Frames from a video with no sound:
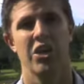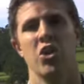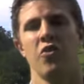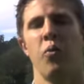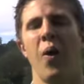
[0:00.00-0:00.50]

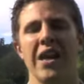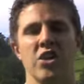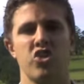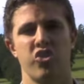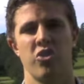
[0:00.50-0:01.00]
you have well
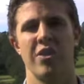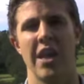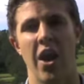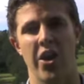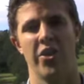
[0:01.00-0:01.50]
and
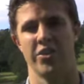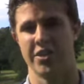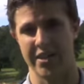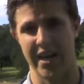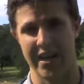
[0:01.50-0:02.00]
truly earned
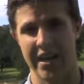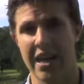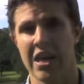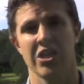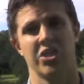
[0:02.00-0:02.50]
today.
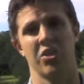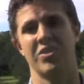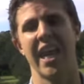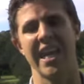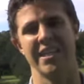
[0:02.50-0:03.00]
So
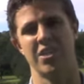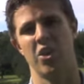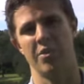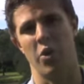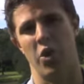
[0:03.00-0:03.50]
take
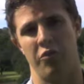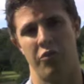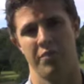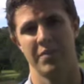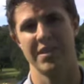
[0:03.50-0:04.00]
time
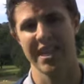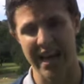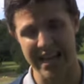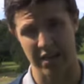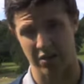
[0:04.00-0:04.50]
off.
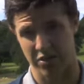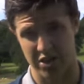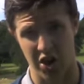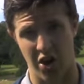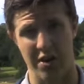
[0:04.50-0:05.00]
Take the
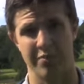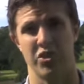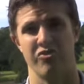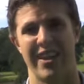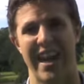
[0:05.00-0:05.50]
time
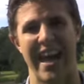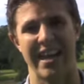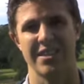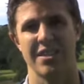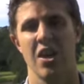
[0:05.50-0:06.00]
to
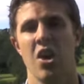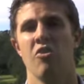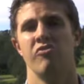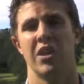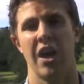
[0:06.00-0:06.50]
relax,
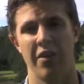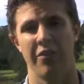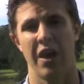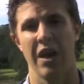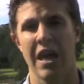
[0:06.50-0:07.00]

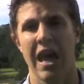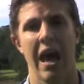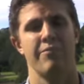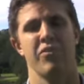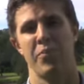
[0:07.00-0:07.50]
recover,
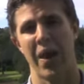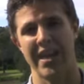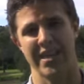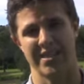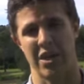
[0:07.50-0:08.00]
and prepare
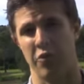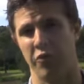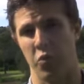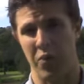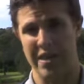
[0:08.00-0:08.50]
yourself
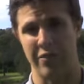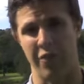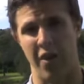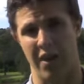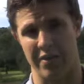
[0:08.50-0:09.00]
for week
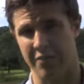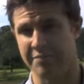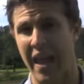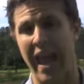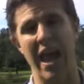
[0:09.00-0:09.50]
five.
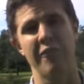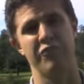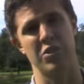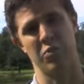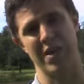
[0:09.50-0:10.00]

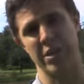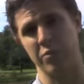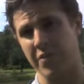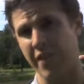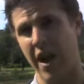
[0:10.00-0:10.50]
Every
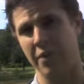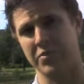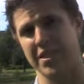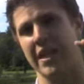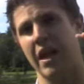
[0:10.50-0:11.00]
week we've
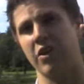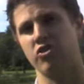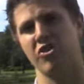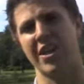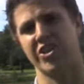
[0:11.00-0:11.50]
upped it
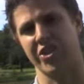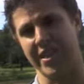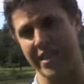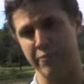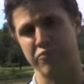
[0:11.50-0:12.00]

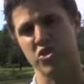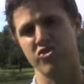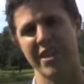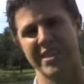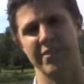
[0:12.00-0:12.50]
gradually.
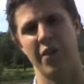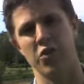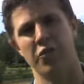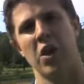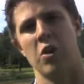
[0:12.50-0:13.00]
Progressive
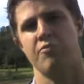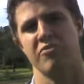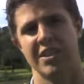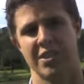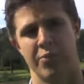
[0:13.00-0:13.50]
overload
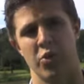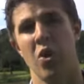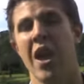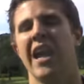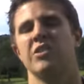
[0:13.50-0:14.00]
principle
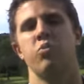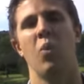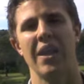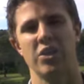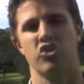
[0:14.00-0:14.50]
has
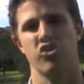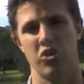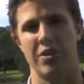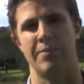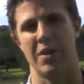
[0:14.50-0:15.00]
well and
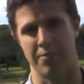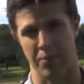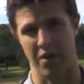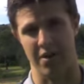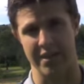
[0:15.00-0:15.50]
truly been
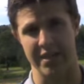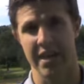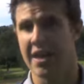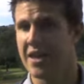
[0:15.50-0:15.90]
applied.